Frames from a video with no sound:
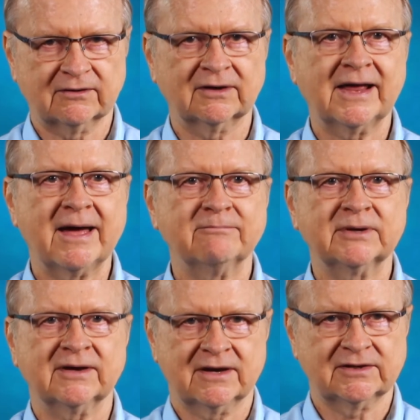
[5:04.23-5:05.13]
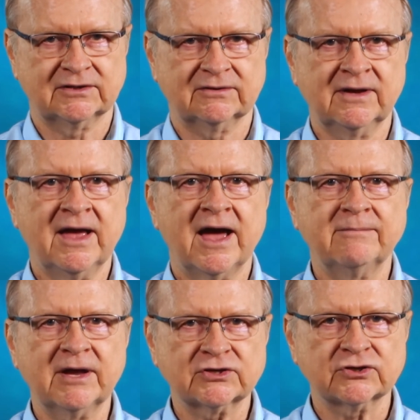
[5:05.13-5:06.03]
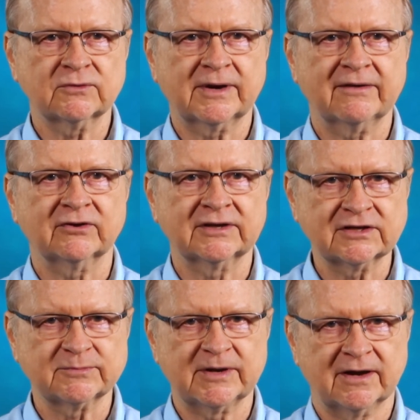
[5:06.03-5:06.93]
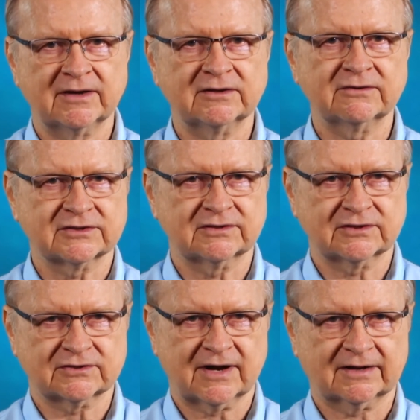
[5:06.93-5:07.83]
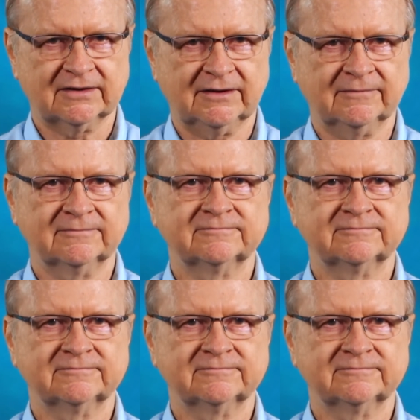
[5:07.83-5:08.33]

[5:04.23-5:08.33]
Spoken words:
or lamp behind you, and make sure whatever is behind you isn't distracting.